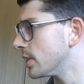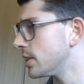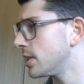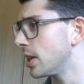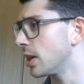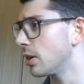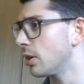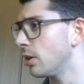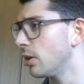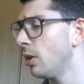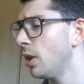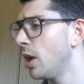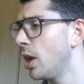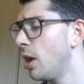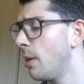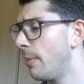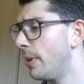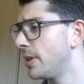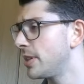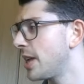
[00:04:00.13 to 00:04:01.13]
signal,
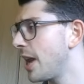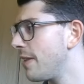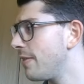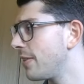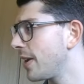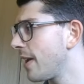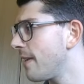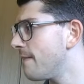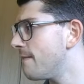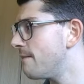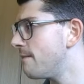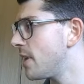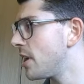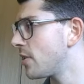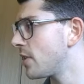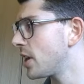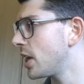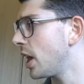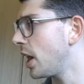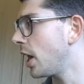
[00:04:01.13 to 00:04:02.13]
but is having a
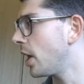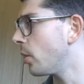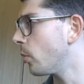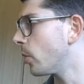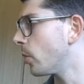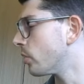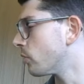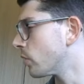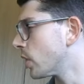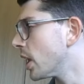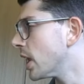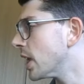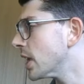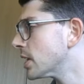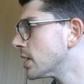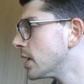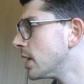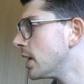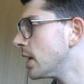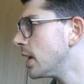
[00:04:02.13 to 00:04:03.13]
very high win rate